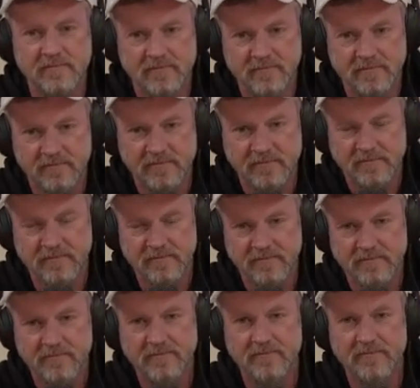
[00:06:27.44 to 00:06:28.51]

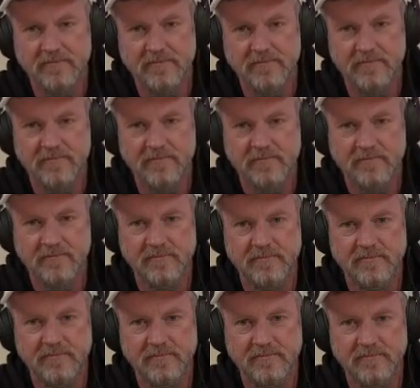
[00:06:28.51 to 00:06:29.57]

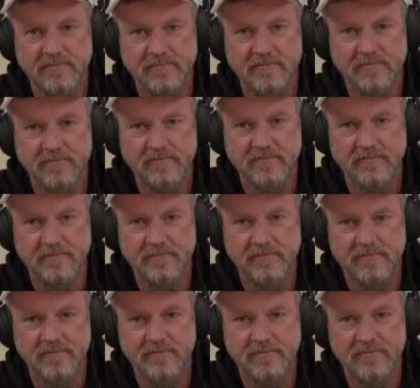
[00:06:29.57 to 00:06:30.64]

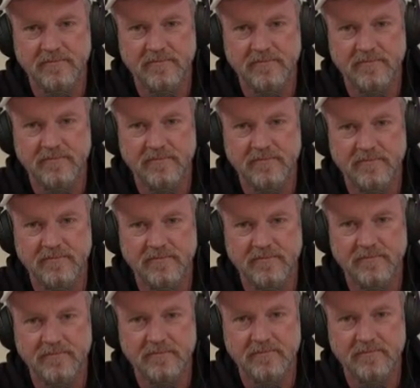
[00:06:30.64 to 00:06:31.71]

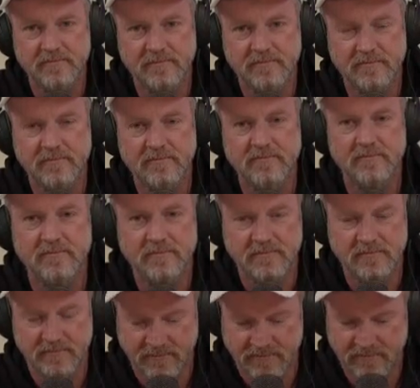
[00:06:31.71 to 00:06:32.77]

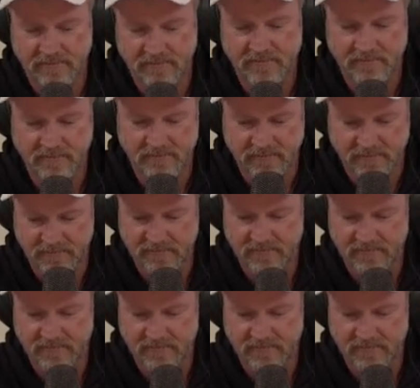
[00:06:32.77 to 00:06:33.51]
This person isn't speaking.